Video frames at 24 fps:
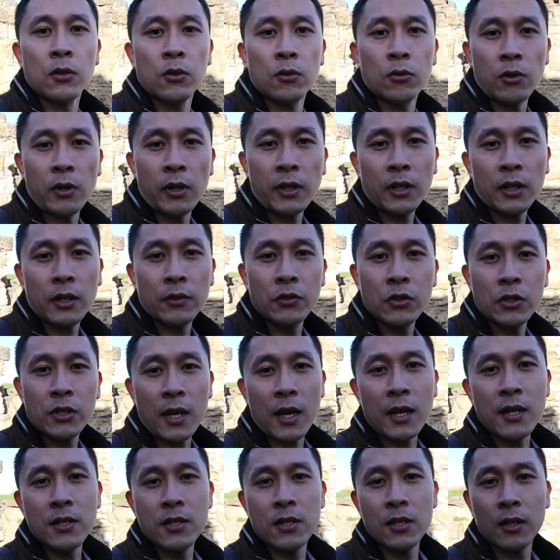Right, I've just
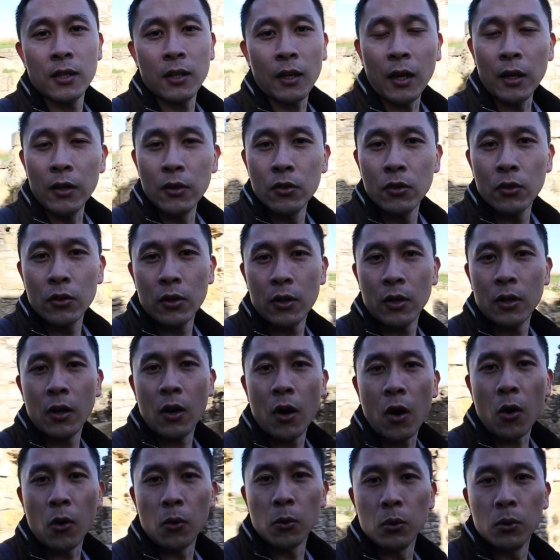entered another
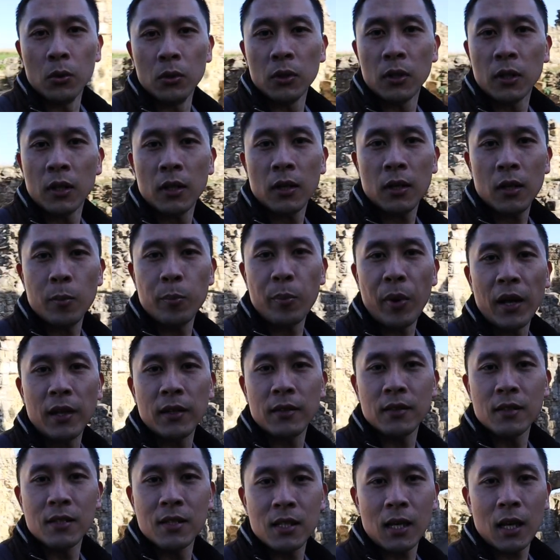old
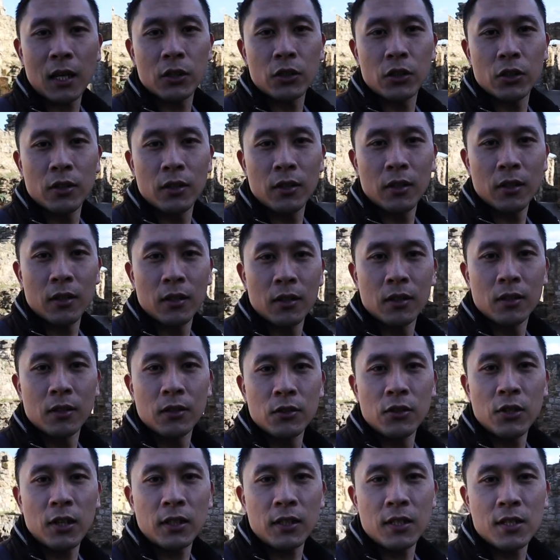abandoned section here.
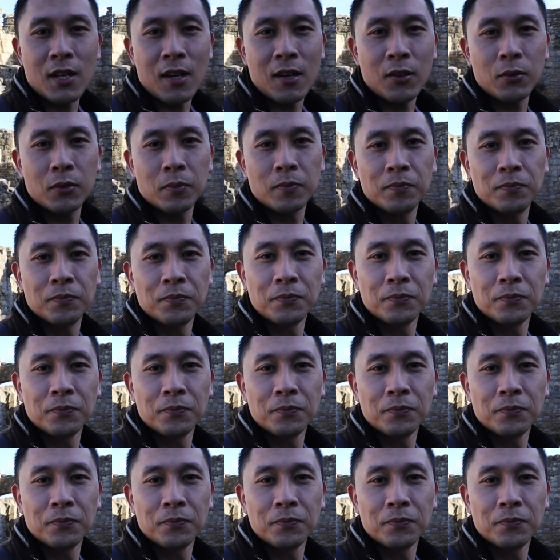Check this out.